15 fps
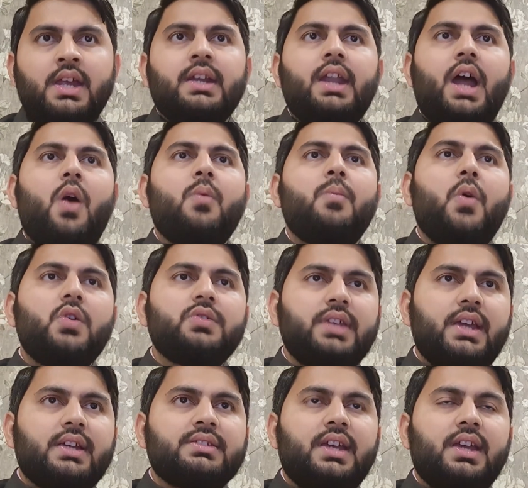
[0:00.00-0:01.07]
Now most
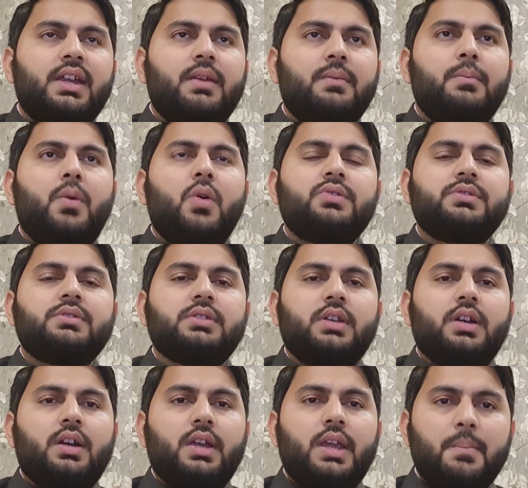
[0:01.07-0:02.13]

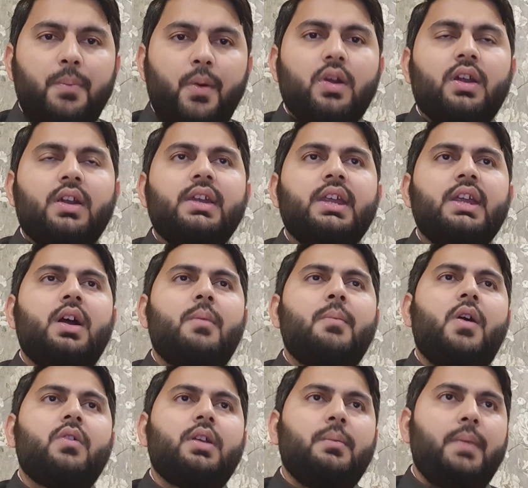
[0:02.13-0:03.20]
important thing
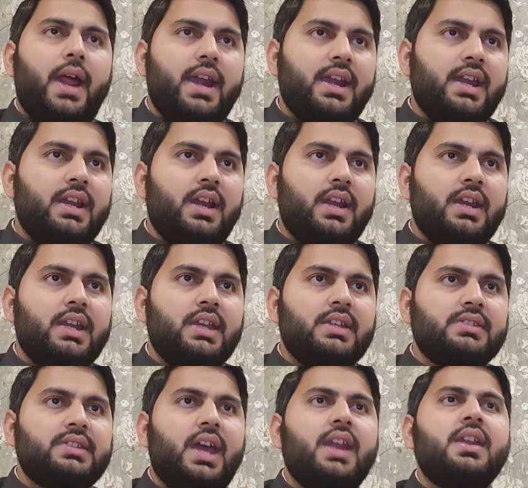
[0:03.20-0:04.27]
about the blended learning
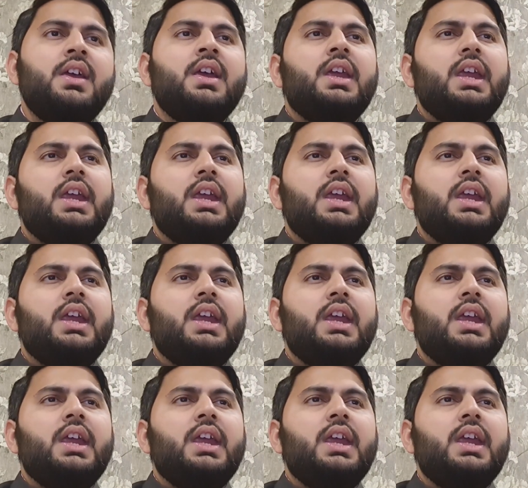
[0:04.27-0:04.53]
is that